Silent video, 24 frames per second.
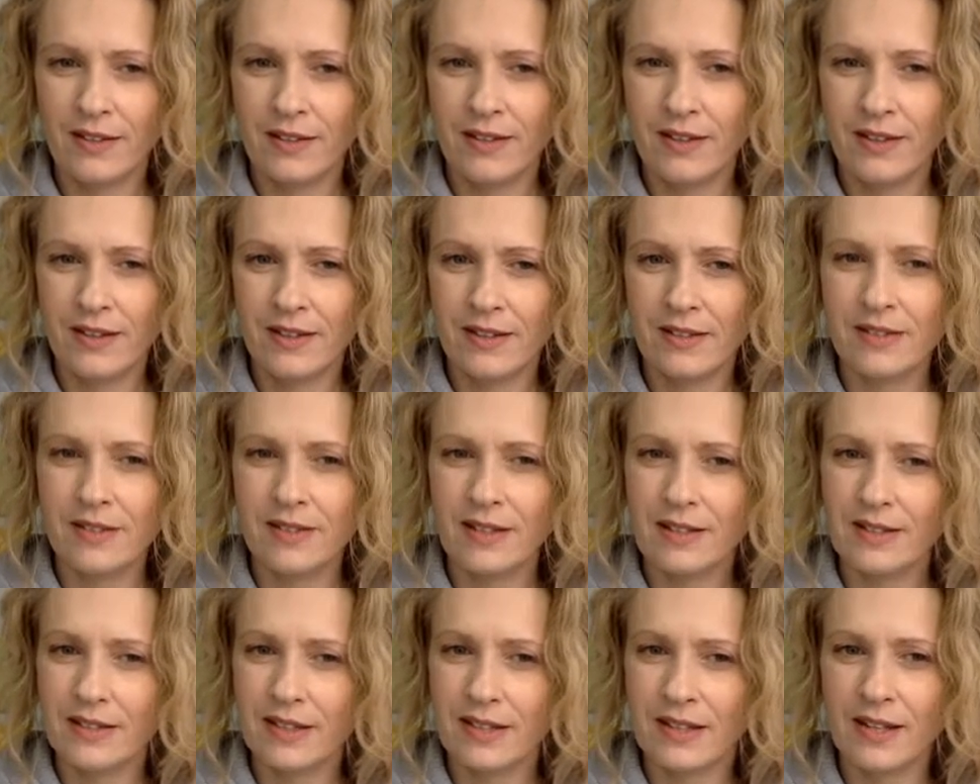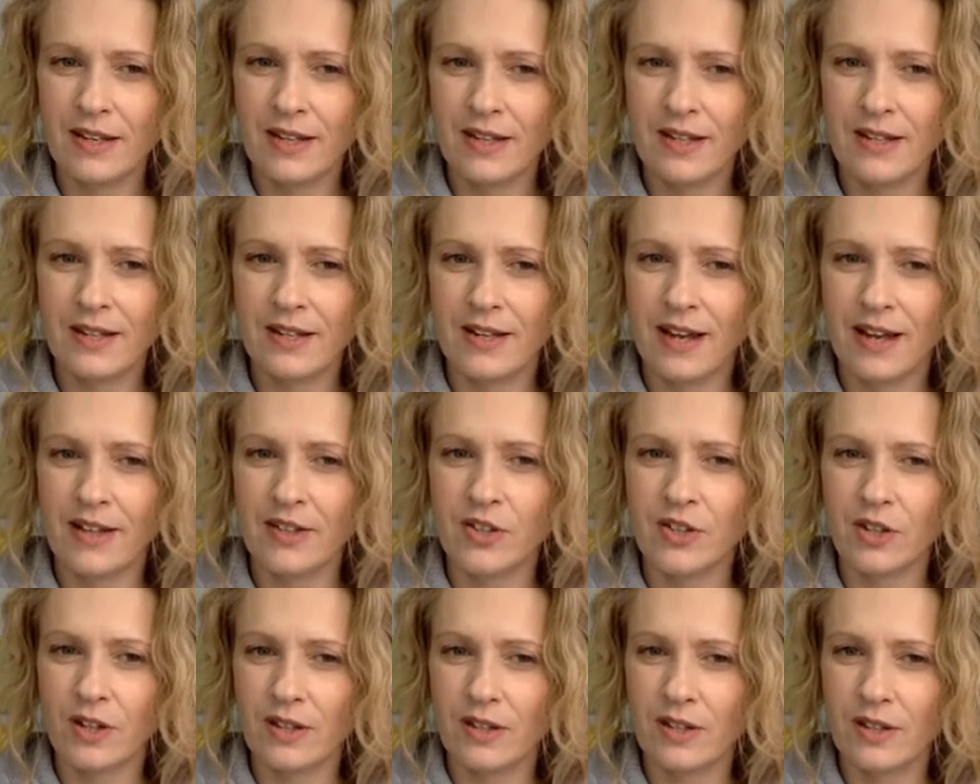As, as a Canadian
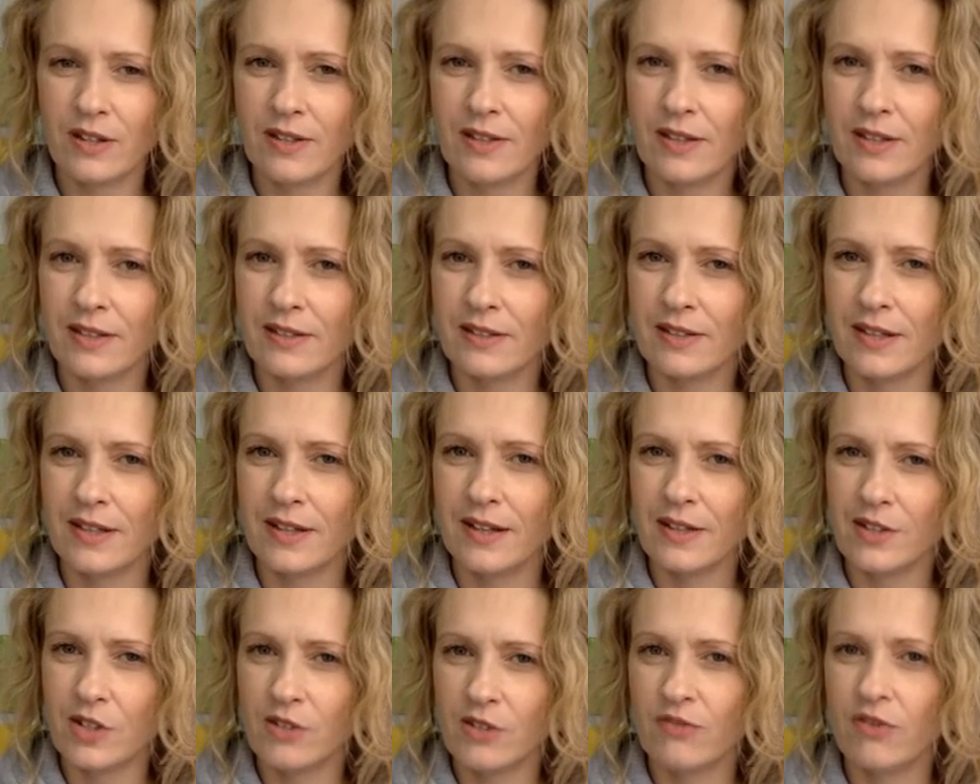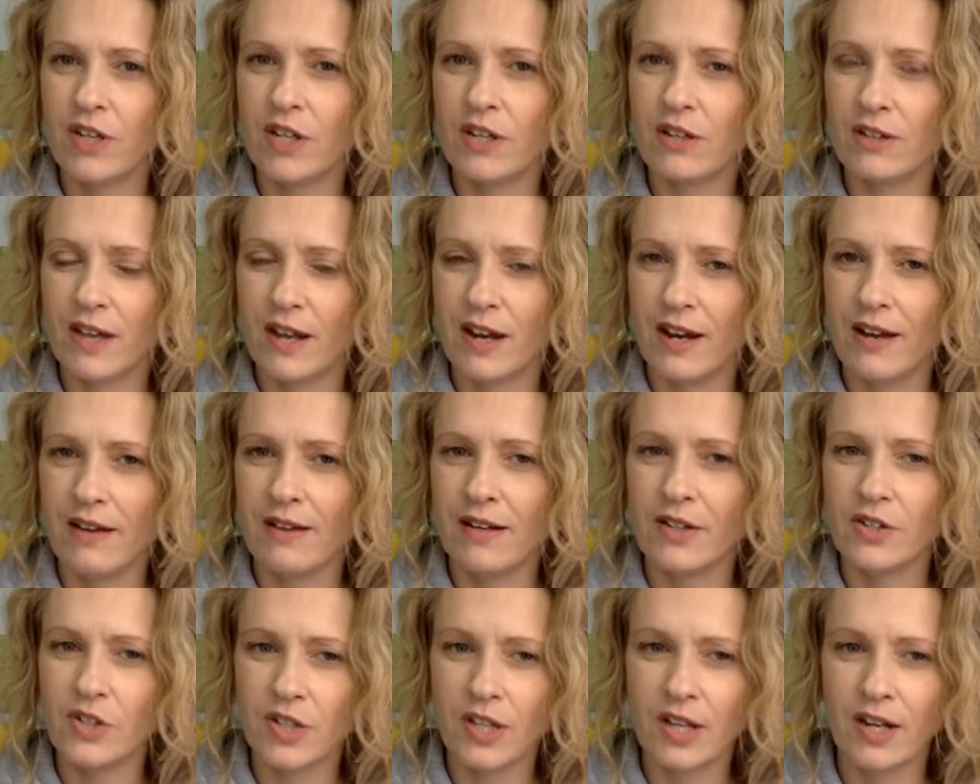actor, I think that's, uh, I should figure that out. I
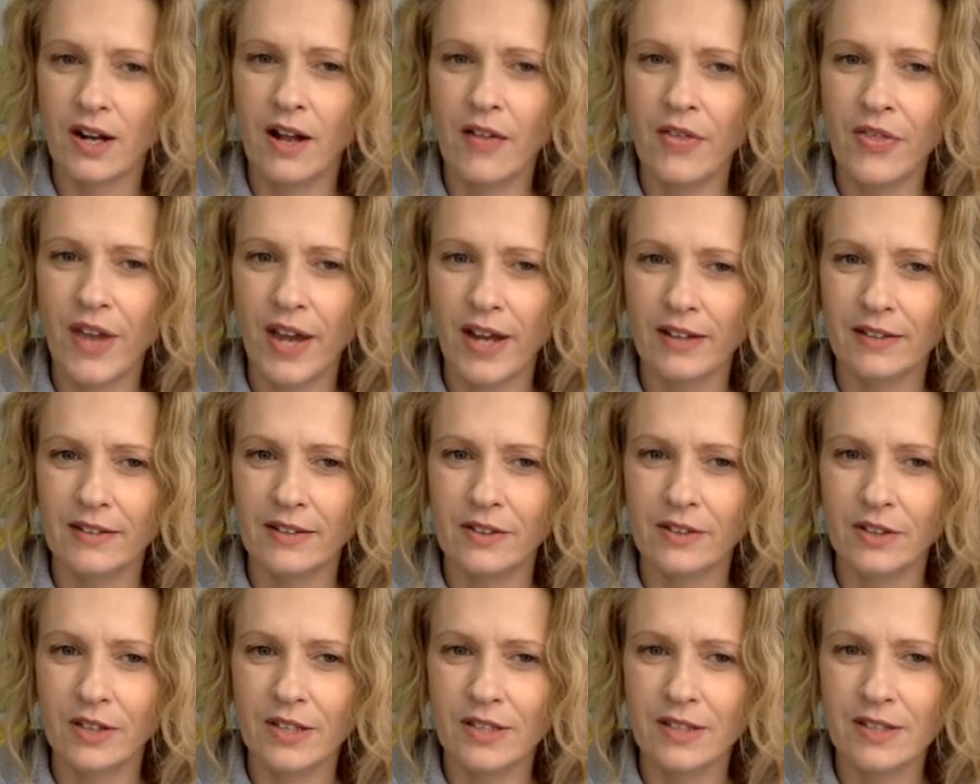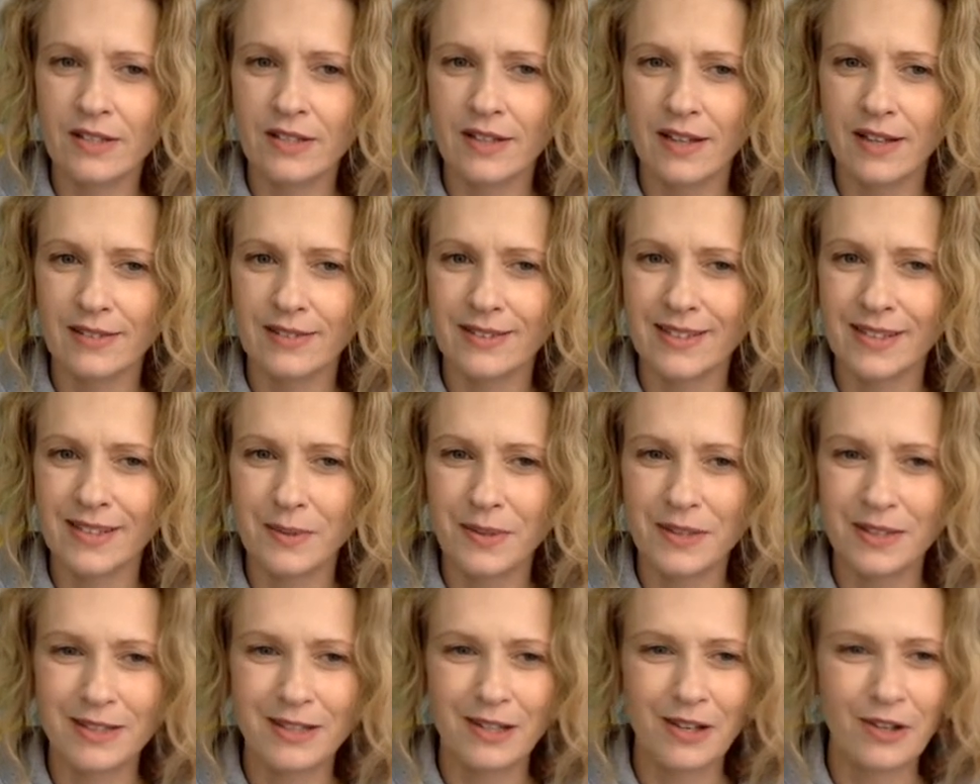should get on that and look into that and see
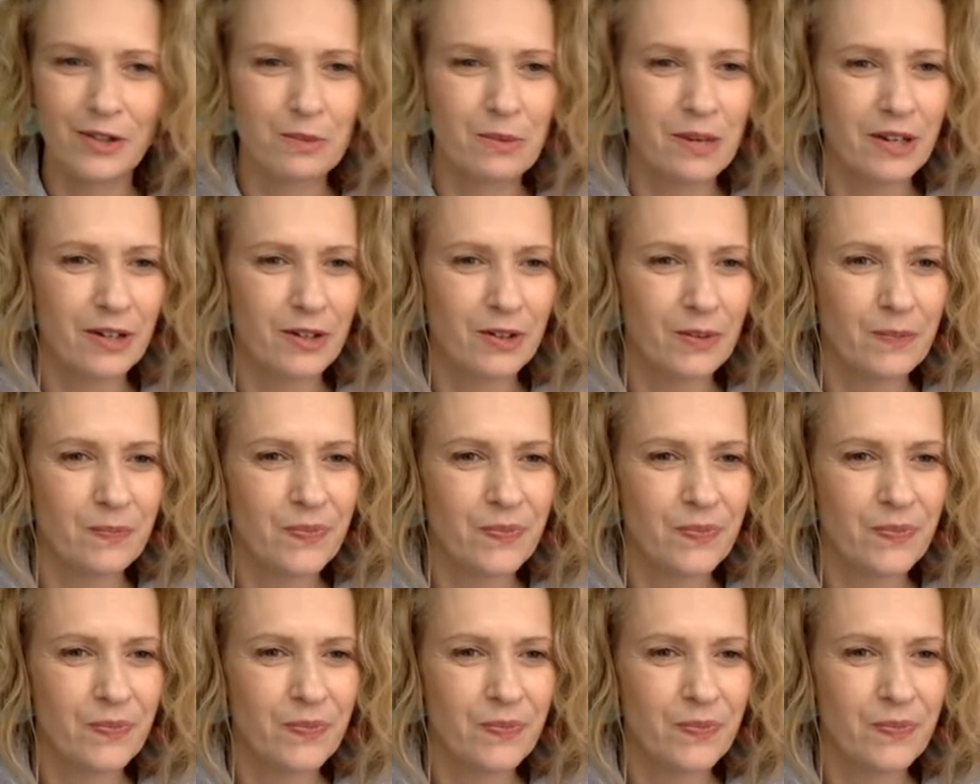what it's all about.